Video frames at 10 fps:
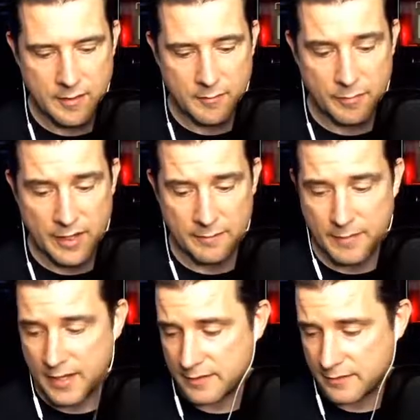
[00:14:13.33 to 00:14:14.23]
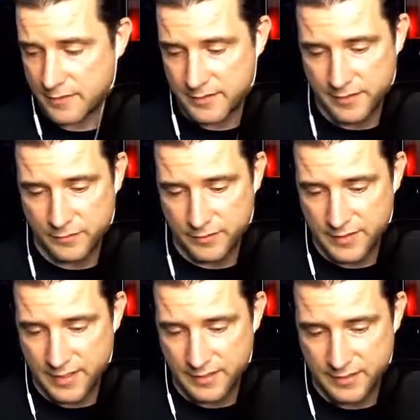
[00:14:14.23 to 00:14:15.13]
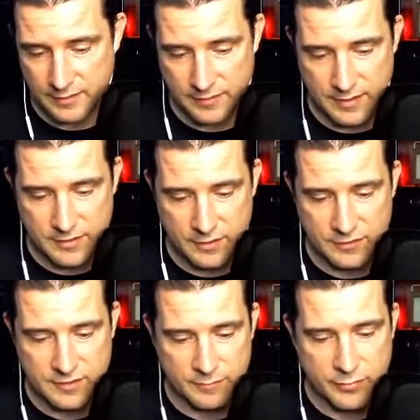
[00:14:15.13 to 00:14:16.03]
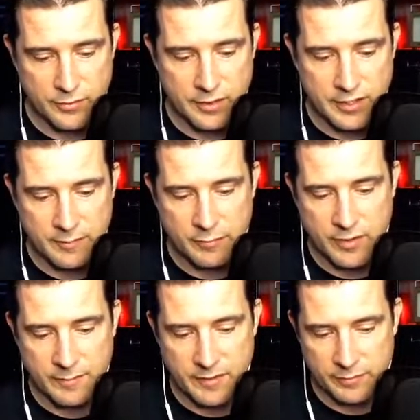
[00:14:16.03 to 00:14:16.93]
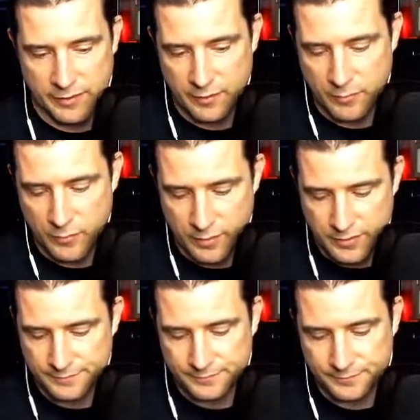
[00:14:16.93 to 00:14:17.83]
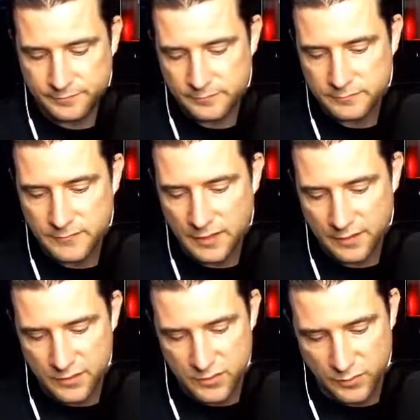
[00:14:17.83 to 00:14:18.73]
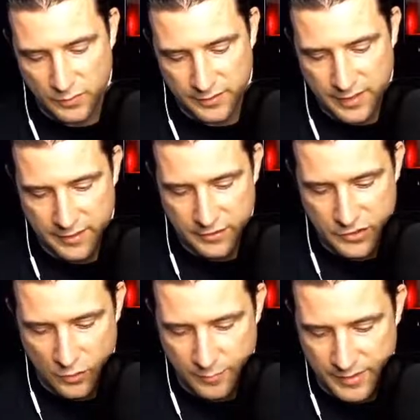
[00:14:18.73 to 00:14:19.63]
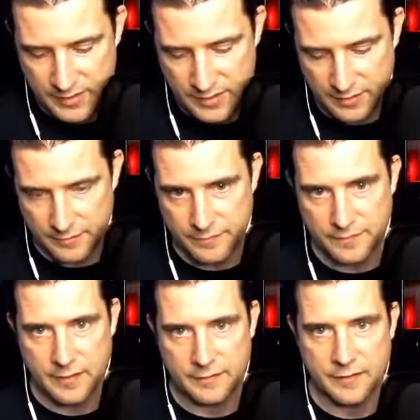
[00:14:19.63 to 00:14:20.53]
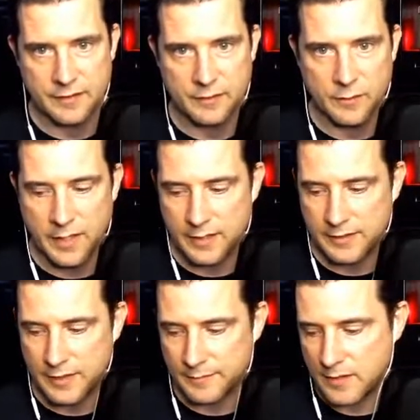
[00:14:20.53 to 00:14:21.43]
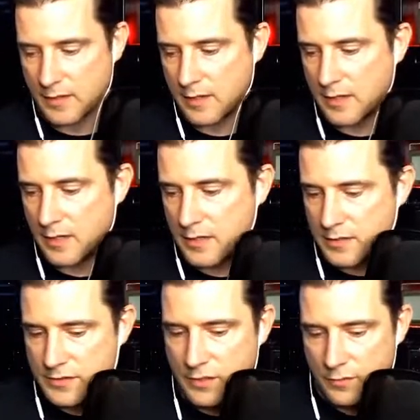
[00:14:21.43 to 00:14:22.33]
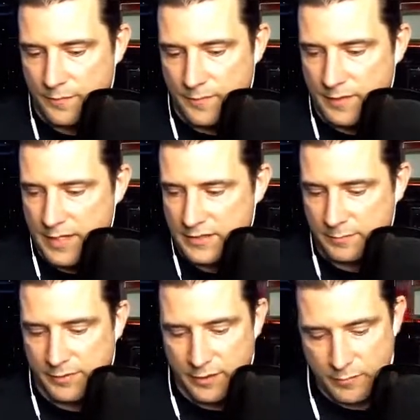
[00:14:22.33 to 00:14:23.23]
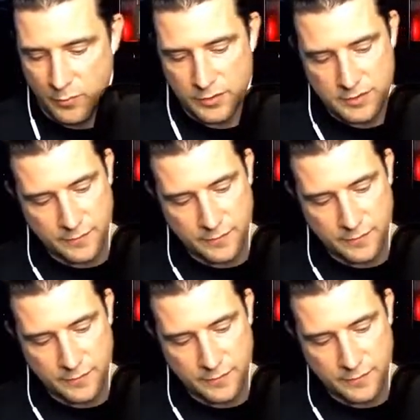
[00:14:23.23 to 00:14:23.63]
But man, do these ever look sexy? These are some pretty premium player boards. This was really kind of the showpiece of the thing when we had it done. So that's the player boards